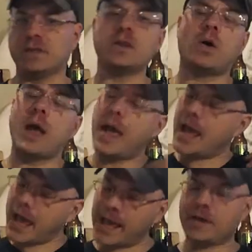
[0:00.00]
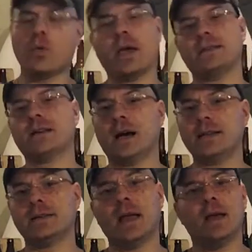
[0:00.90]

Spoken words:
So, anyways, guys,